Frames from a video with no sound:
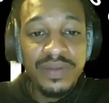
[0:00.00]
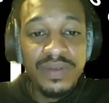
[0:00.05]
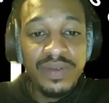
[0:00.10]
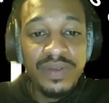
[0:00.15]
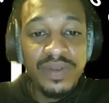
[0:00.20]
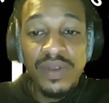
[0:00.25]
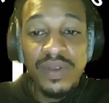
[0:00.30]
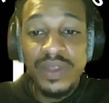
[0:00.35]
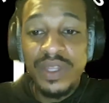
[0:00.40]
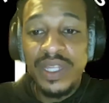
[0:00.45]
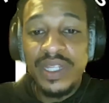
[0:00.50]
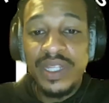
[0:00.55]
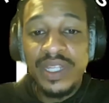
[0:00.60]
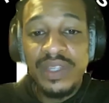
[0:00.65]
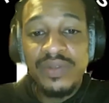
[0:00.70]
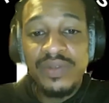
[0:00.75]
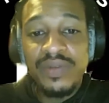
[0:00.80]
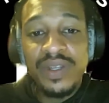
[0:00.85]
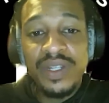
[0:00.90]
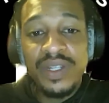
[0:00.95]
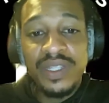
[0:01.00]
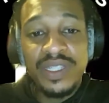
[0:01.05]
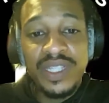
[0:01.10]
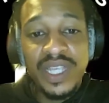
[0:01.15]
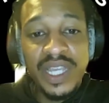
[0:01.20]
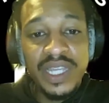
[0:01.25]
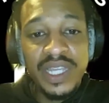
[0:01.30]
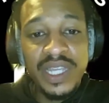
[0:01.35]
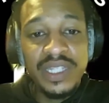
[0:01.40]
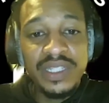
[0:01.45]
or they didn't want to
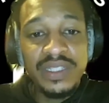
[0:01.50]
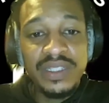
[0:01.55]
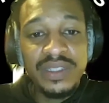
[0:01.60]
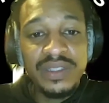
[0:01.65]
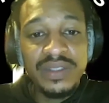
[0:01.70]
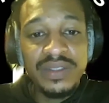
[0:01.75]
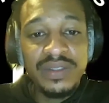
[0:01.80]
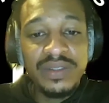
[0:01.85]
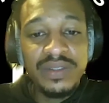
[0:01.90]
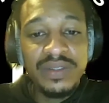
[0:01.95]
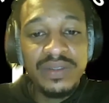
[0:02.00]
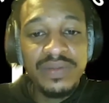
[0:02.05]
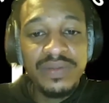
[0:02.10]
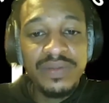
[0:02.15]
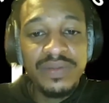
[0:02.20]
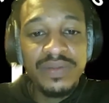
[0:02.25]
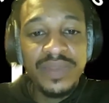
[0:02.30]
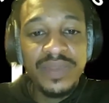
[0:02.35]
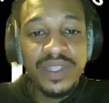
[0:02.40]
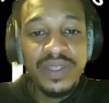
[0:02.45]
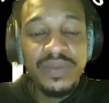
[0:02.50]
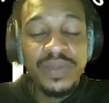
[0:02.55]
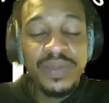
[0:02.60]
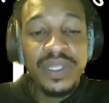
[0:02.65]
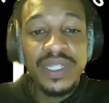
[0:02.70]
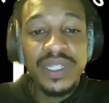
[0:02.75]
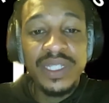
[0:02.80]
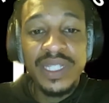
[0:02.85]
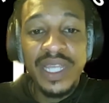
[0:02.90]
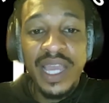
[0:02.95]
change
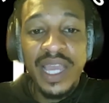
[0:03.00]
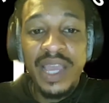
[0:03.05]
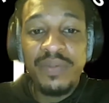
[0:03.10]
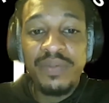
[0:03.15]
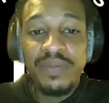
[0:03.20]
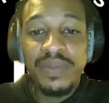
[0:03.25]
because they had